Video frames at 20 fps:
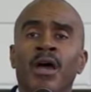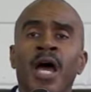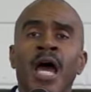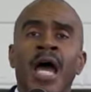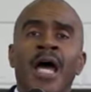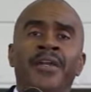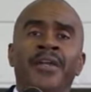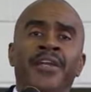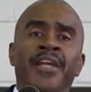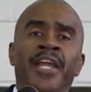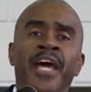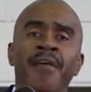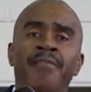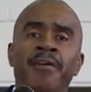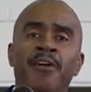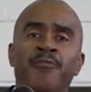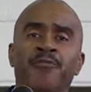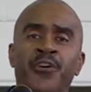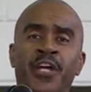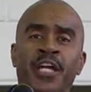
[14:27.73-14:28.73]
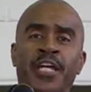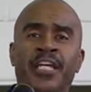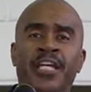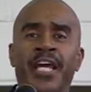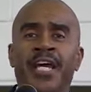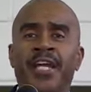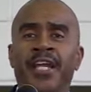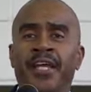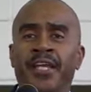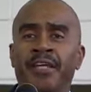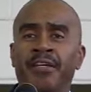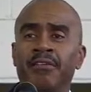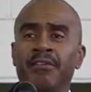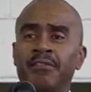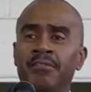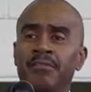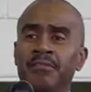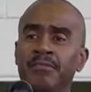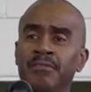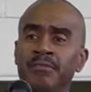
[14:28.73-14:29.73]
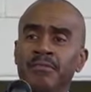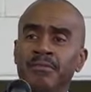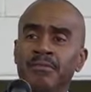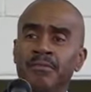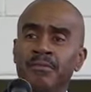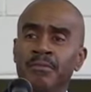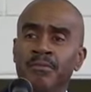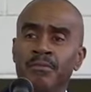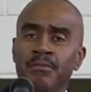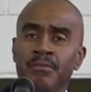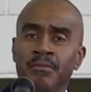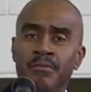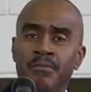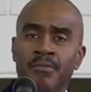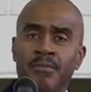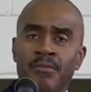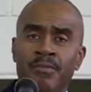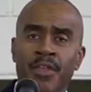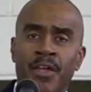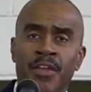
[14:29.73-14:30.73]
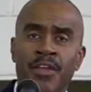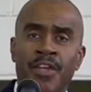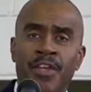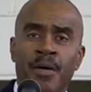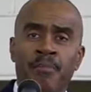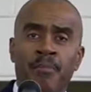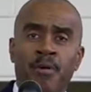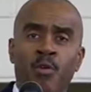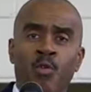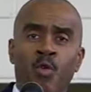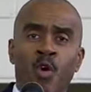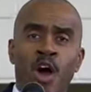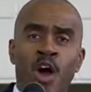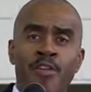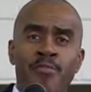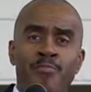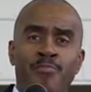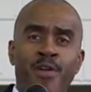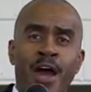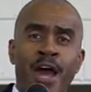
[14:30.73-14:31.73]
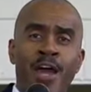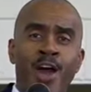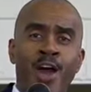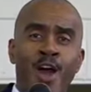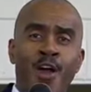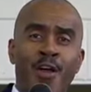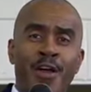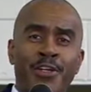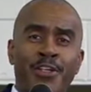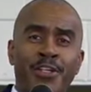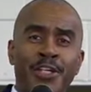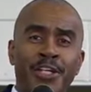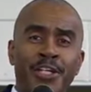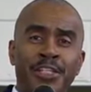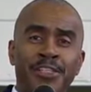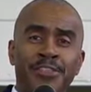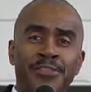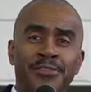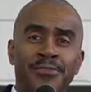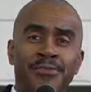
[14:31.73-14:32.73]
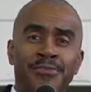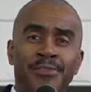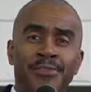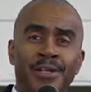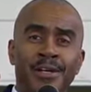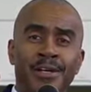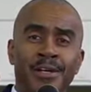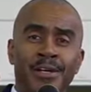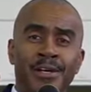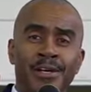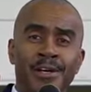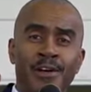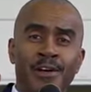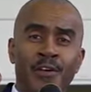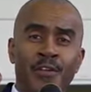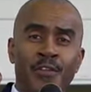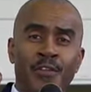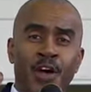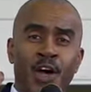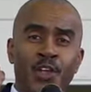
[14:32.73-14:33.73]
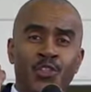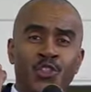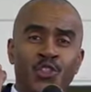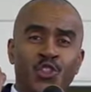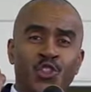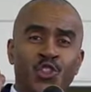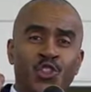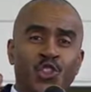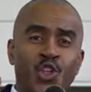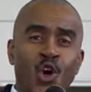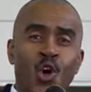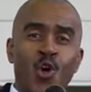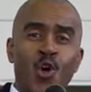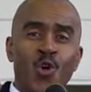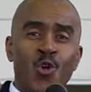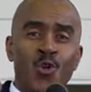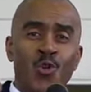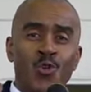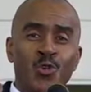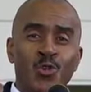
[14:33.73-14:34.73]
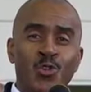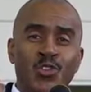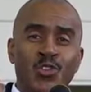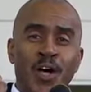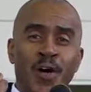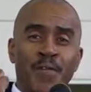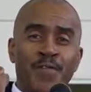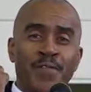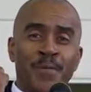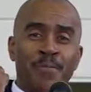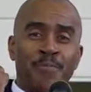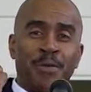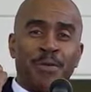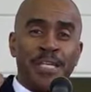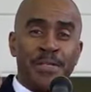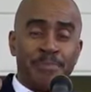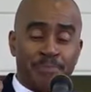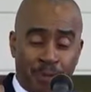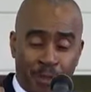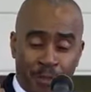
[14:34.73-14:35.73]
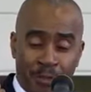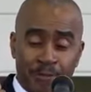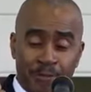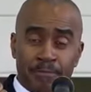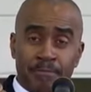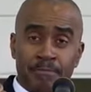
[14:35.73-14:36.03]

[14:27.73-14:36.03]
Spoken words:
And never forgetting the number one priority, the souls of the people.